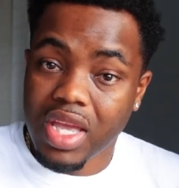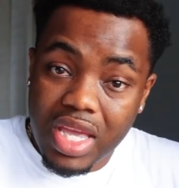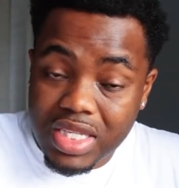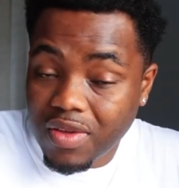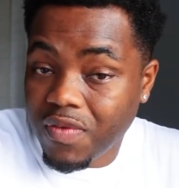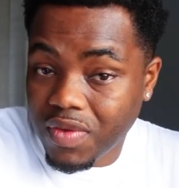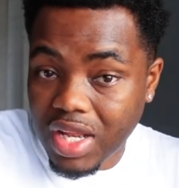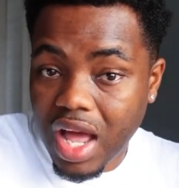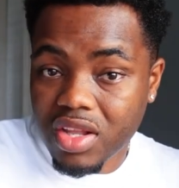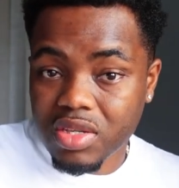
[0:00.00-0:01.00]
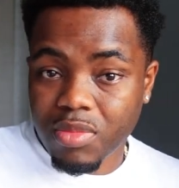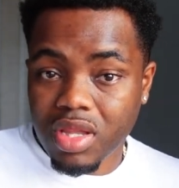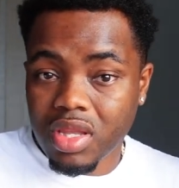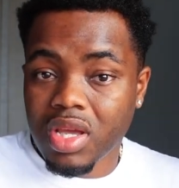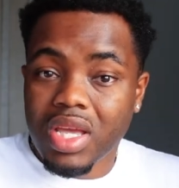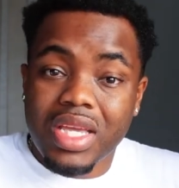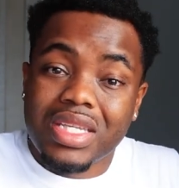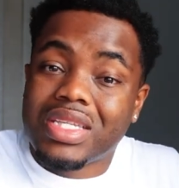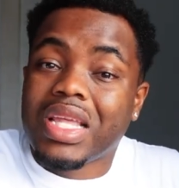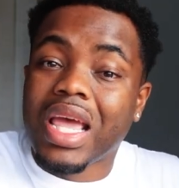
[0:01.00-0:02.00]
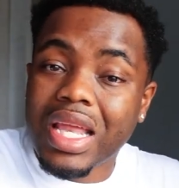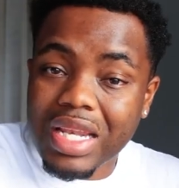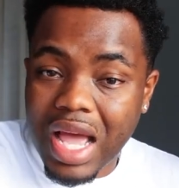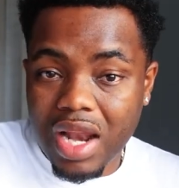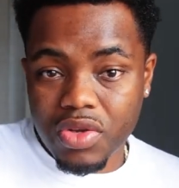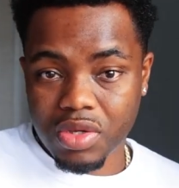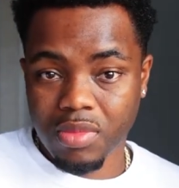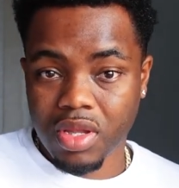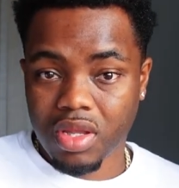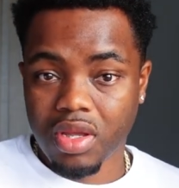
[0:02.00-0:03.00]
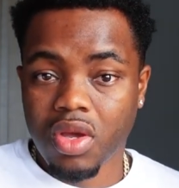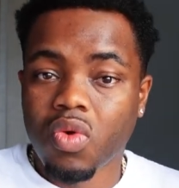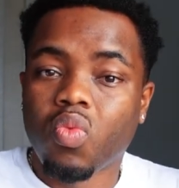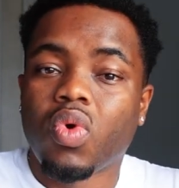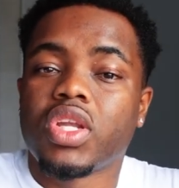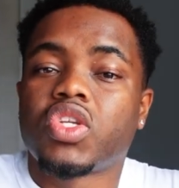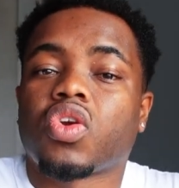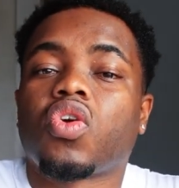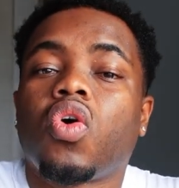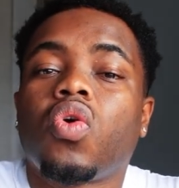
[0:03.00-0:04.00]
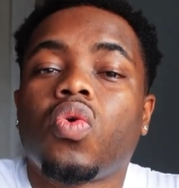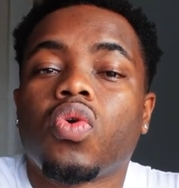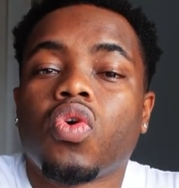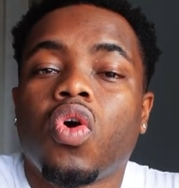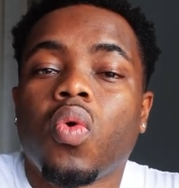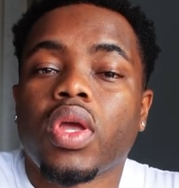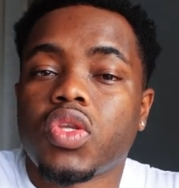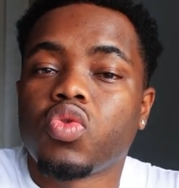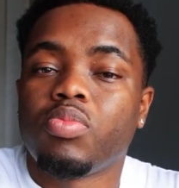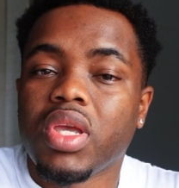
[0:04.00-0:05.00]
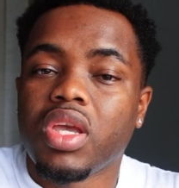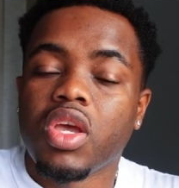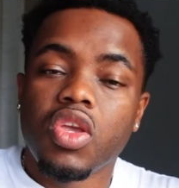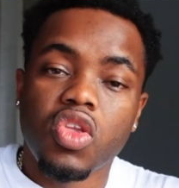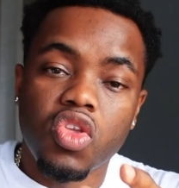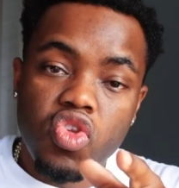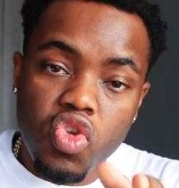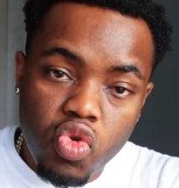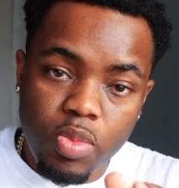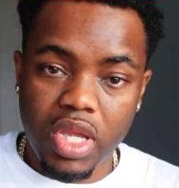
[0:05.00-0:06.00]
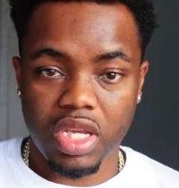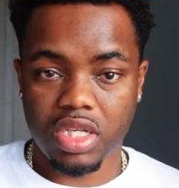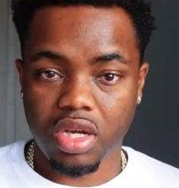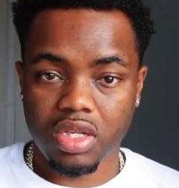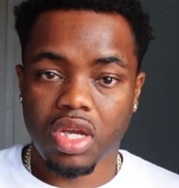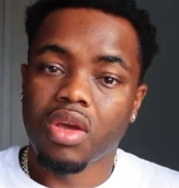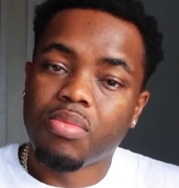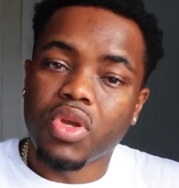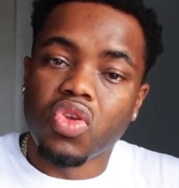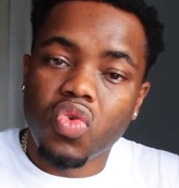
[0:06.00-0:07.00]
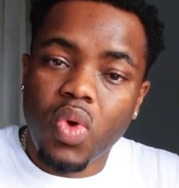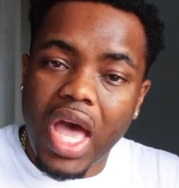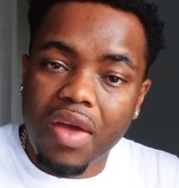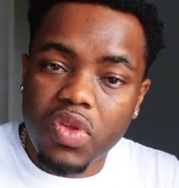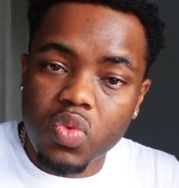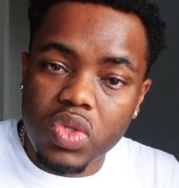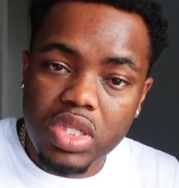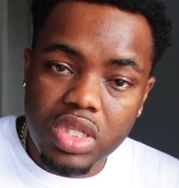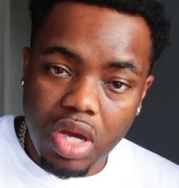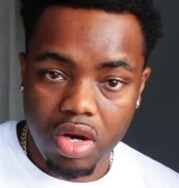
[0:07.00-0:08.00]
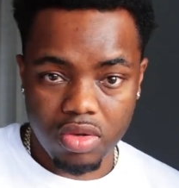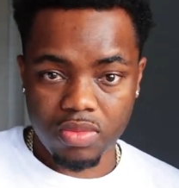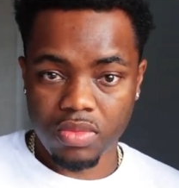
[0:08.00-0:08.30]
Is it $50 a month? Is it $10 a month? What is your goal going to be? You be the judge, but you have to start.